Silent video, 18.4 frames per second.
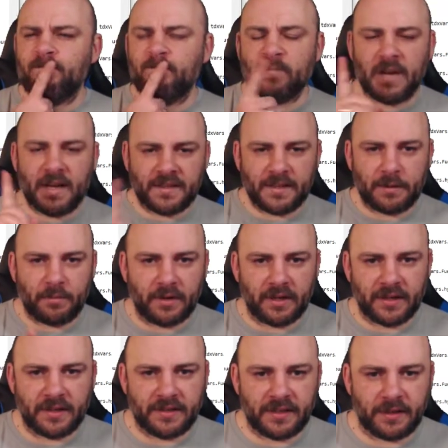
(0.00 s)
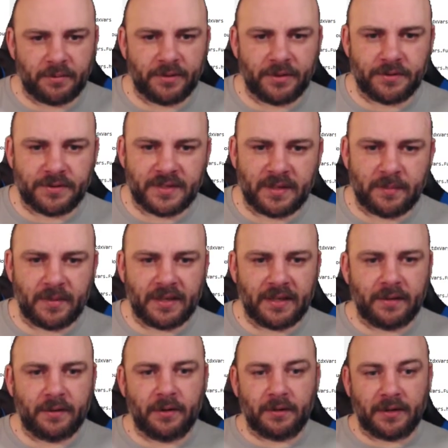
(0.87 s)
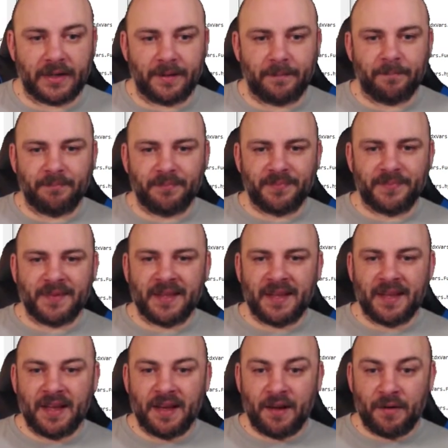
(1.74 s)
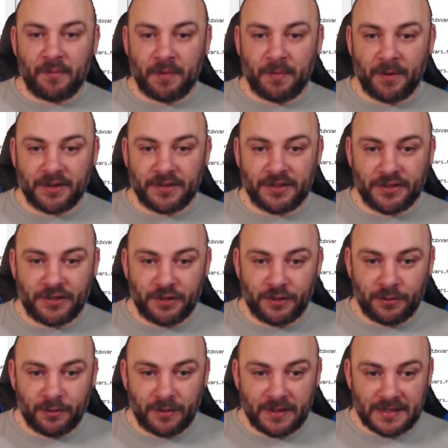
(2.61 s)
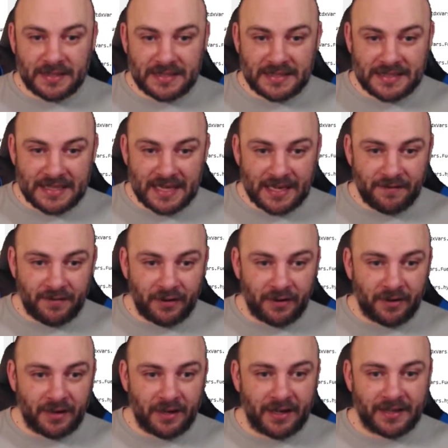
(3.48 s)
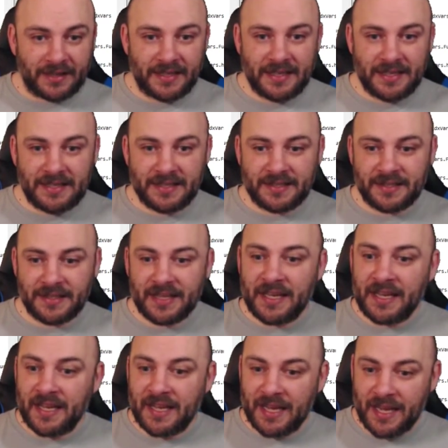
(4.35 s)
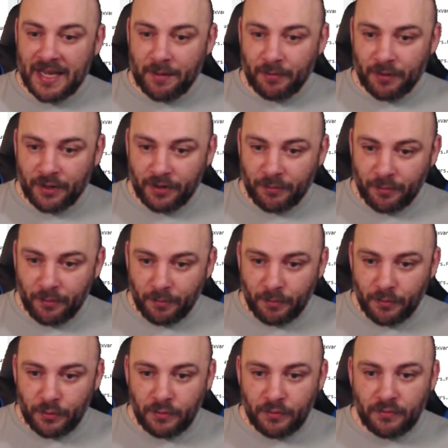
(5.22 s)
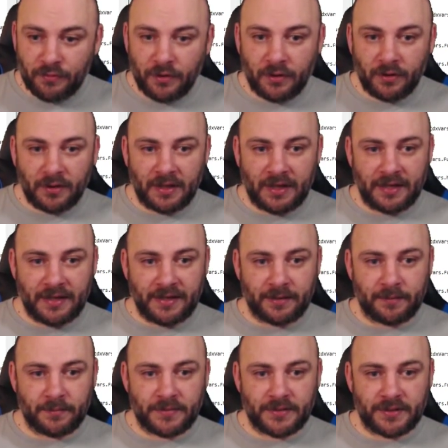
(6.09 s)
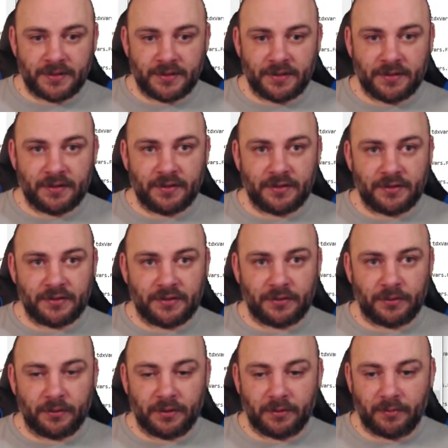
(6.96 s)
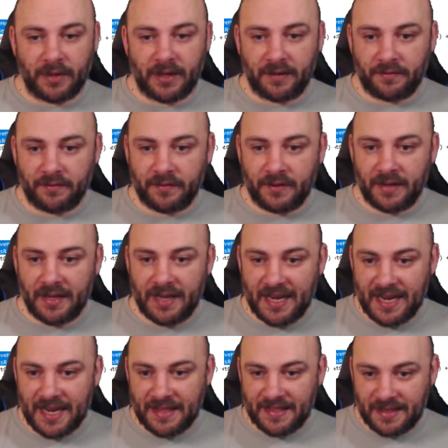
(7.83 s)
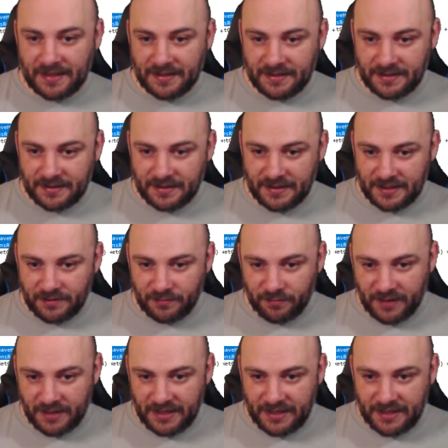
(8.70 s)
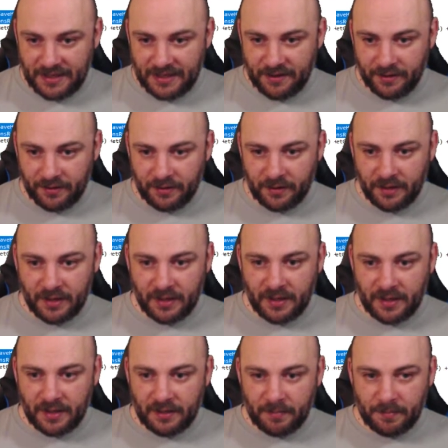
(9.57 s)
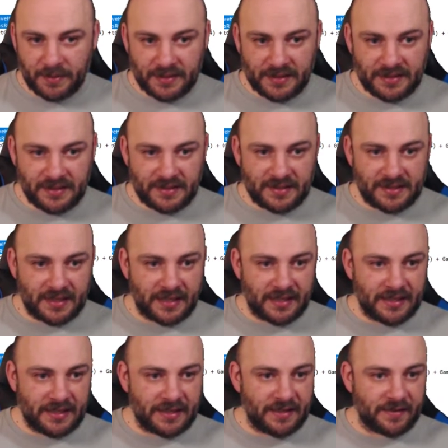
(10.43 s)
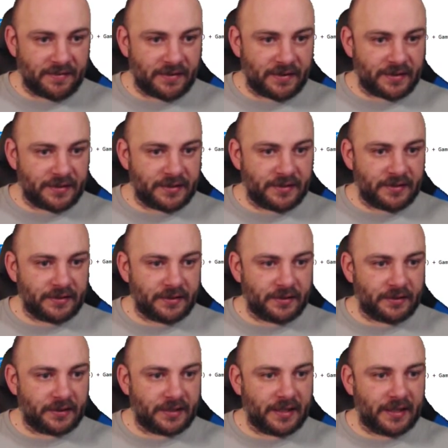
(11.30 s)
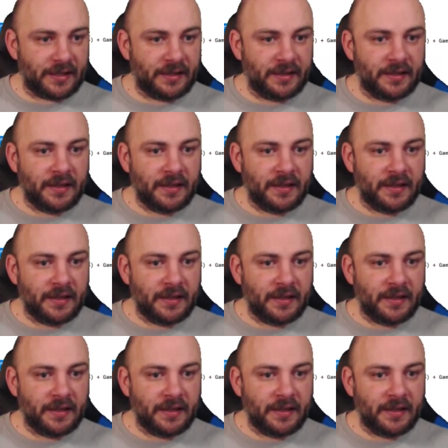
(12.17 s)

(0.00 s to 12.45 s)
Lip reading: I think we're going to dick with those in a minute. Okay. We want to do save all hotkeys, and we're going to remove all items. Stolen ref. Hey, that's right here, but slightly different. Okay.